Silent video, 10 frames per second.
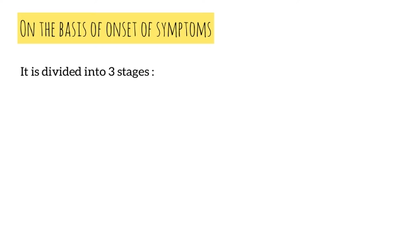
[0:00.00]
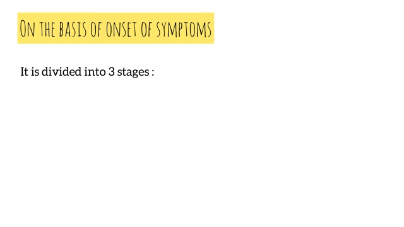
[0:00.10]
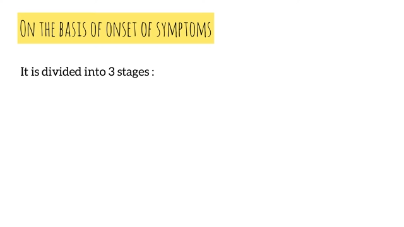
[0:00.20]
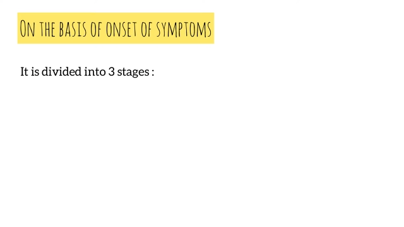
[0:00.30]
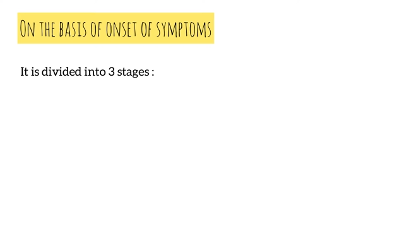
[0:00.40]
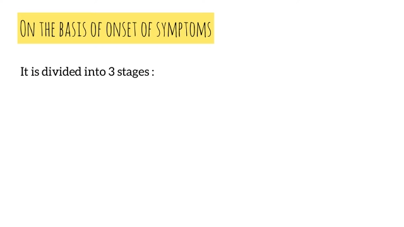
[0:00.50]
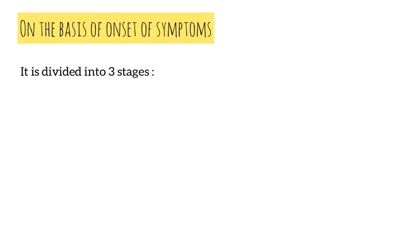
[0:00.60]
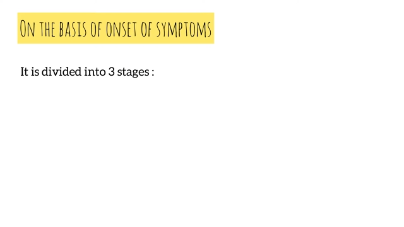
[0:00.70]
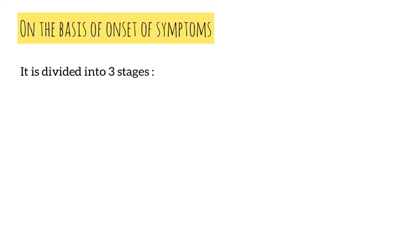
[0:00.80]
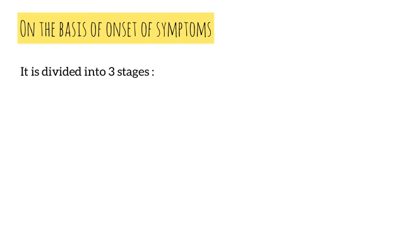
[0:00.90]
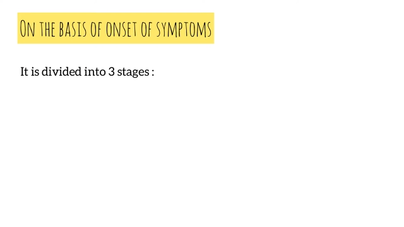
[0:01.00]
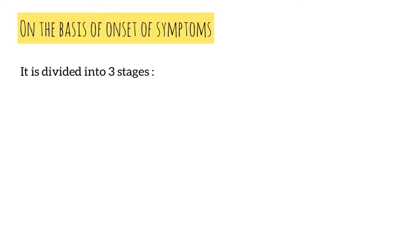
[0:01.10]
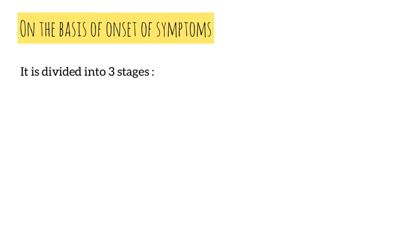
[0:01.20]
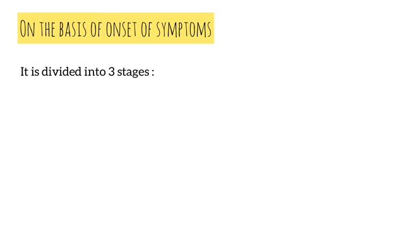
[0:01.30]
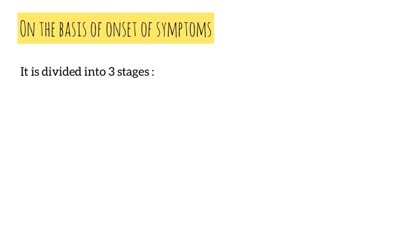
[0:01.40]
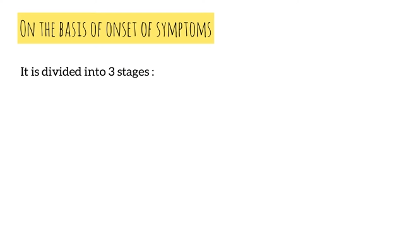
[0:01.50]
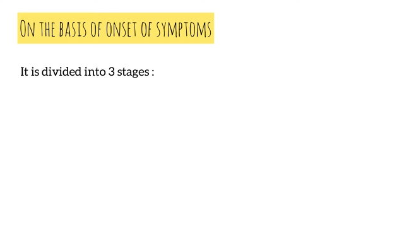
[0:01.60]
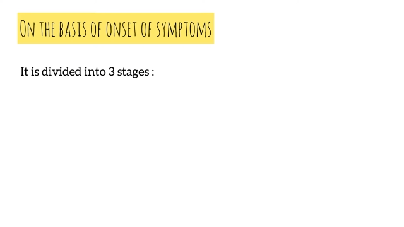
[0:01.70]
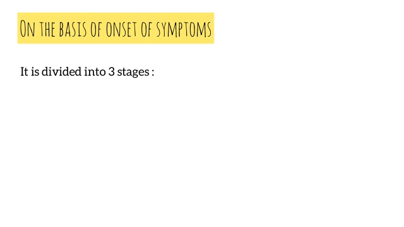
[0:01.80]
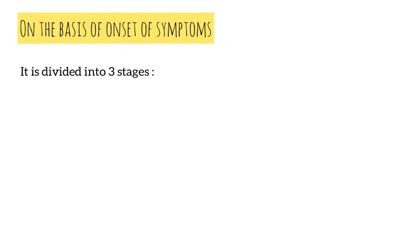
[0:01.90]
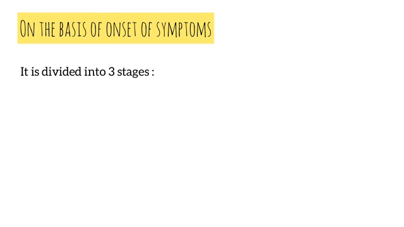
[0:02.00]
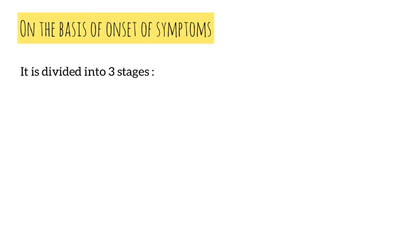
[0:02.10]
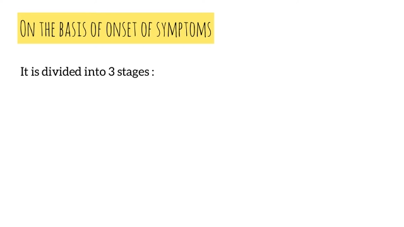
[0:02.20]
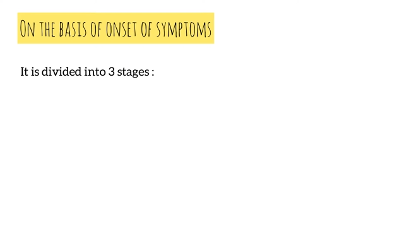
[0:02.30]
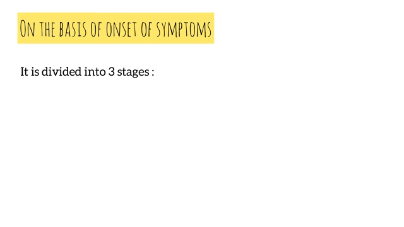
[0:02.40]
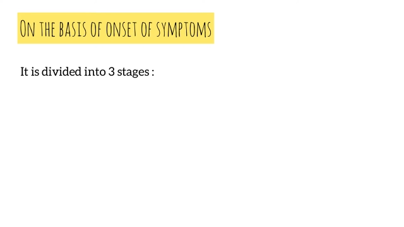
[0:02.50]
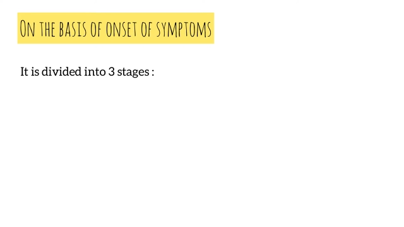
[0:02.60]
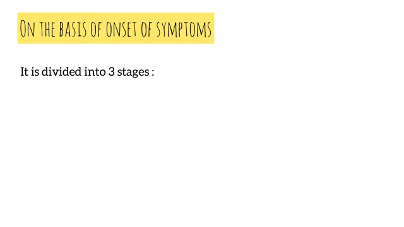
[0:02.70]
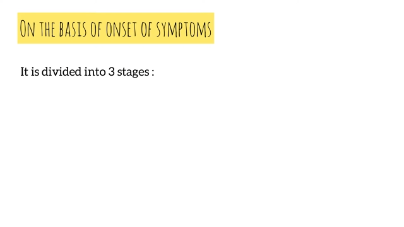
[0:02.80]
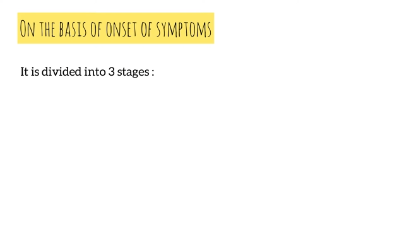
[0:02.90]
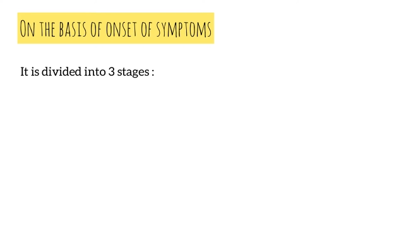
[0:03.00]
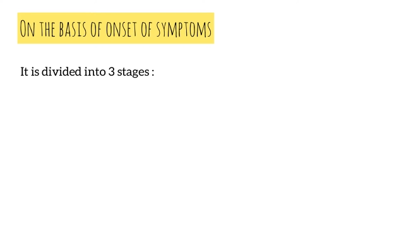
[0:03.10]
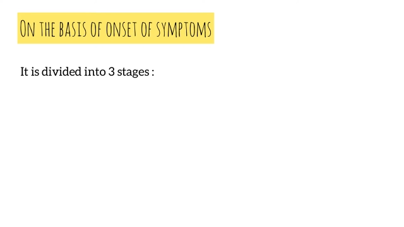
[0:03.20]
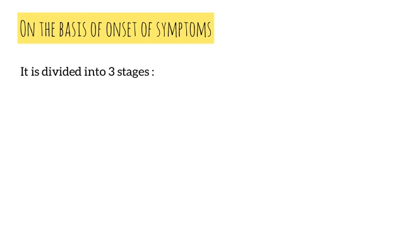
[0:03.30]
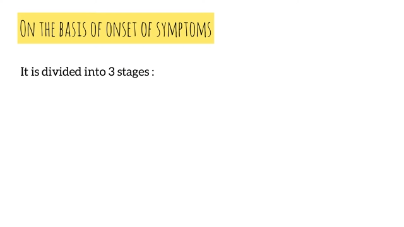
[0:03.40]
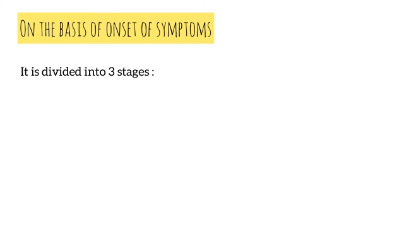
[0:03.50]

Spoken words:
(no speaker visible)